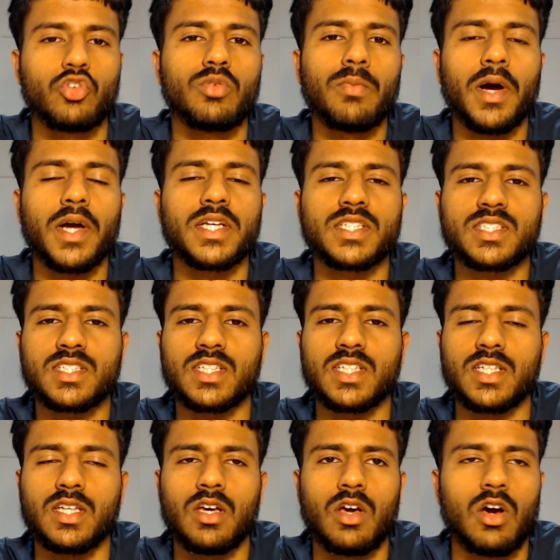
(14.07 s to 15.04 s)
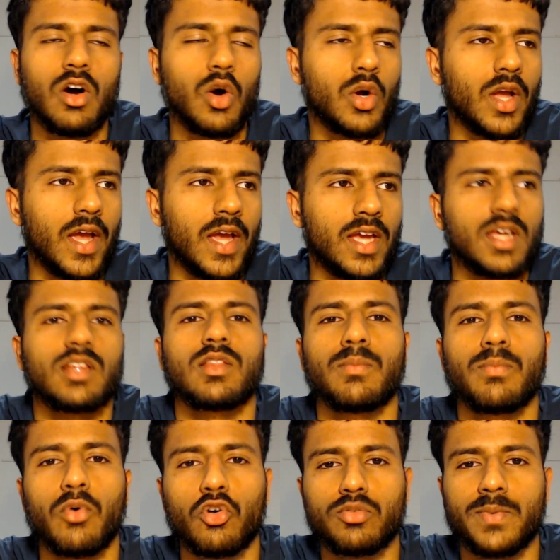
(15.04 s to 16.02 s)
You might see, okay, the
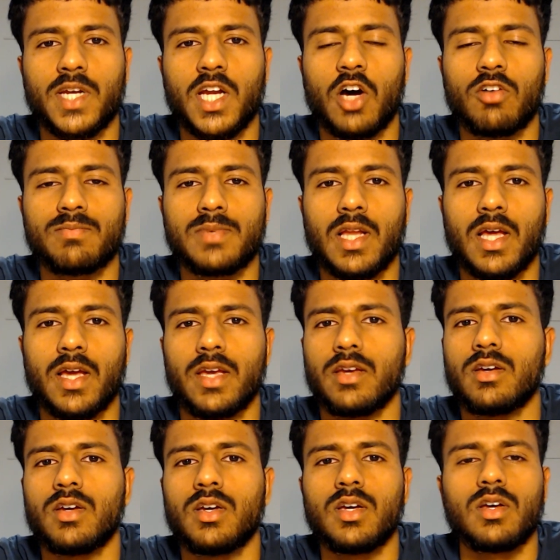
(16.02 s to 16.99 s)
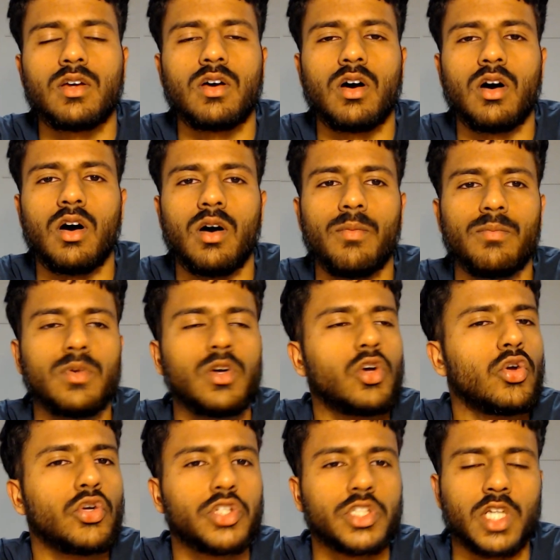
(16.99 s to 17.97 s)
ball's been out of play.
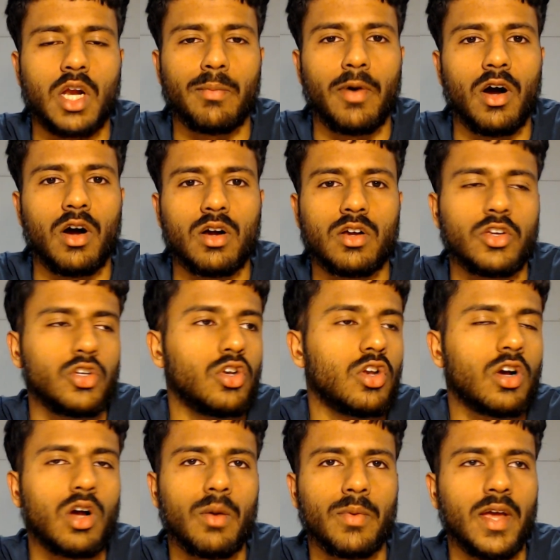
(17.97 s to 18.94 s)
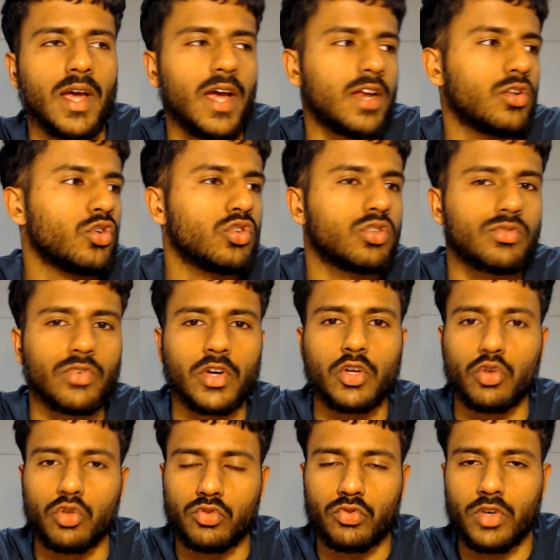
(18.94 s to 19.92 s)
Who should I mark? You look up your head, who's free,
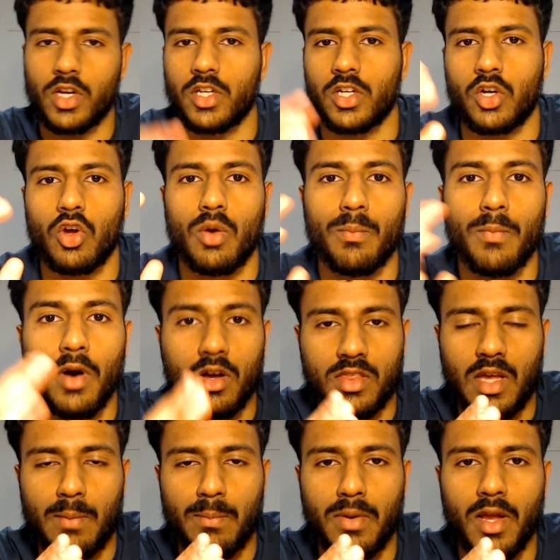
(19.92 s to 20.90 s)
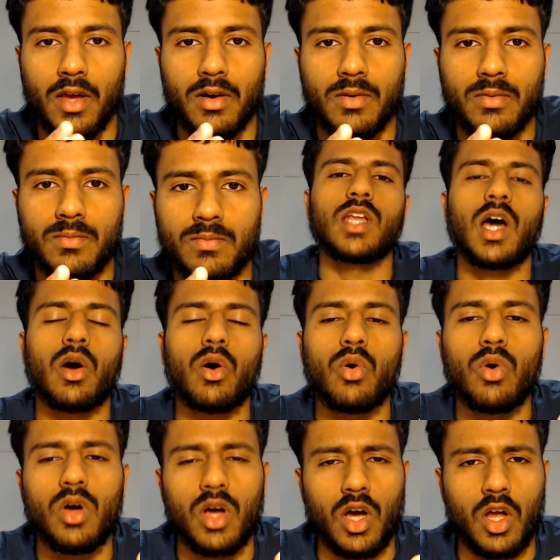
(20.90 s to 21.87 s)
and you go and mark that player.
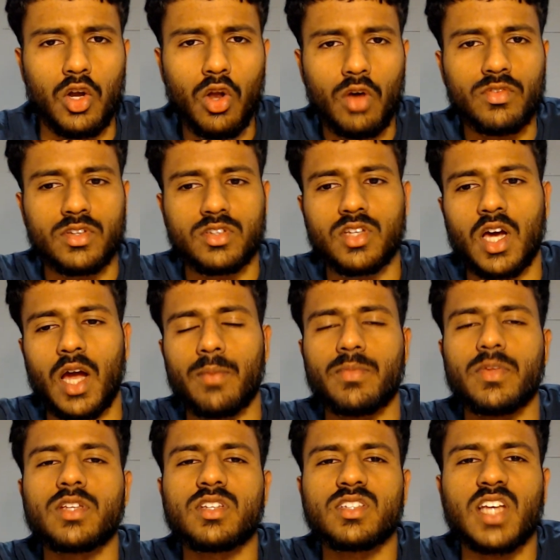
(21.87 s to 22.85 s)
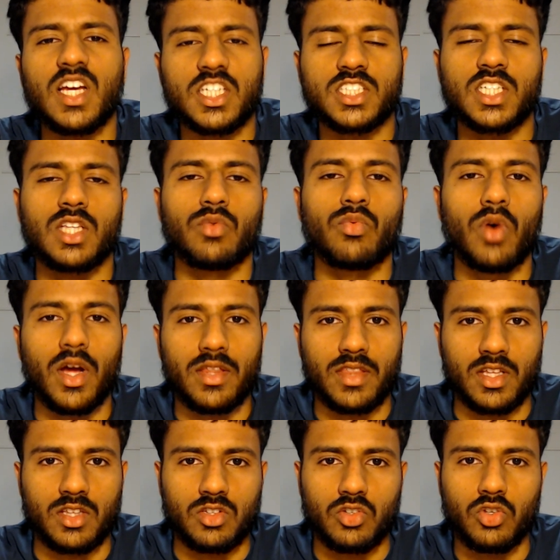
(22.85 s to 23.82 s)
Now, a lot of the time, this is actually the right
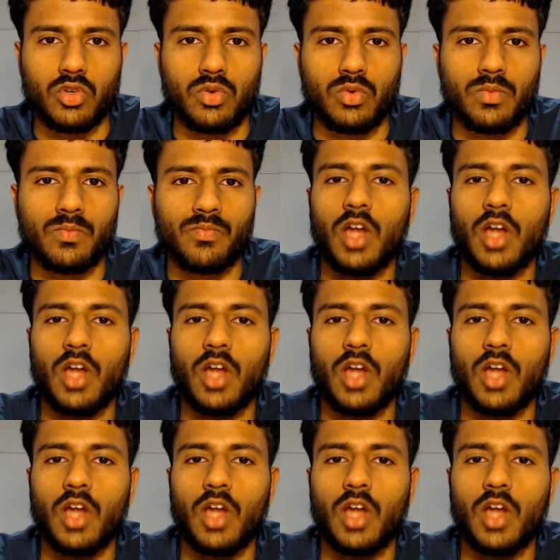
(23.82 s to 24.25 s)
thing to do.